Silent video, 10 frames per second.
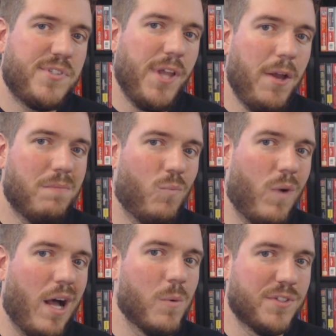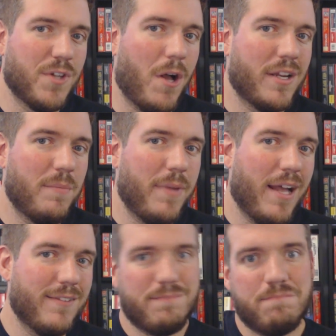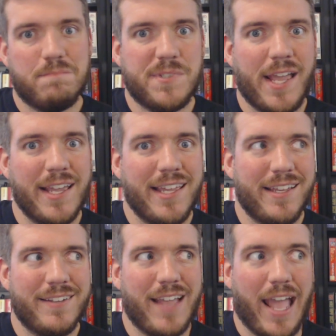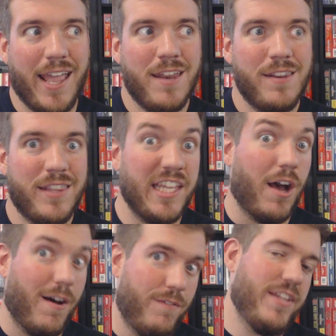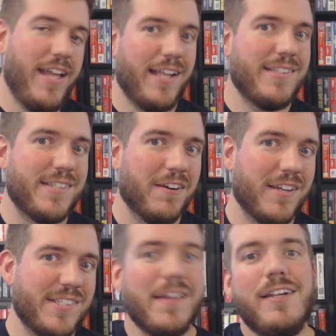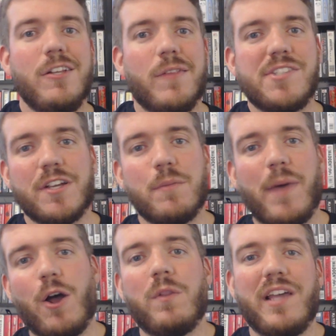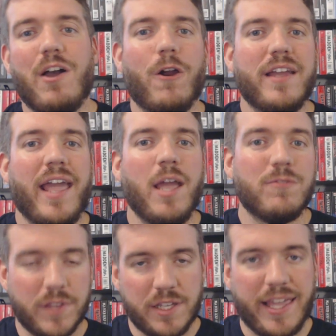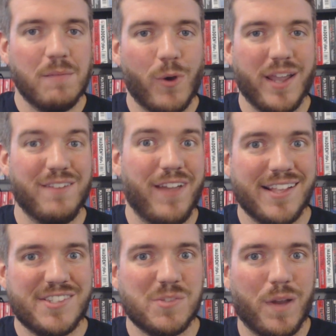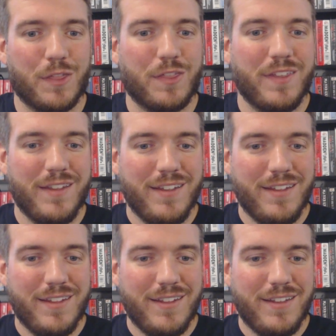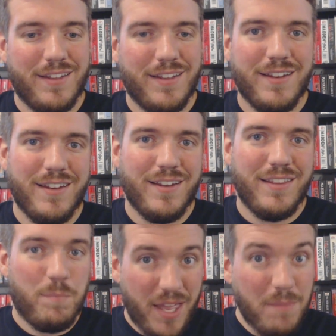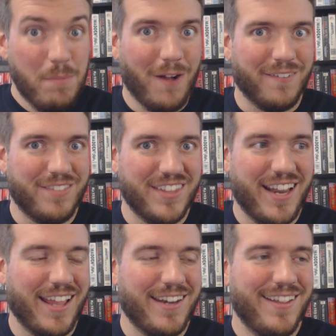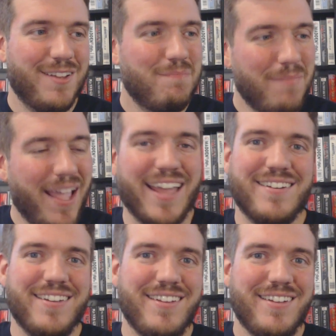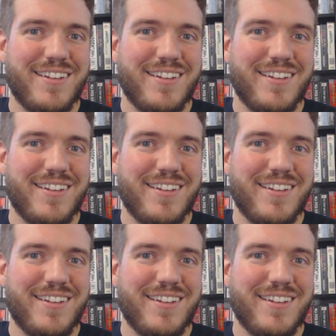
So, while we're talking about Sega and the Of the Dead series, let's look at my only horror game for the Game Boy Advance with the Pinball of the Dead. Man,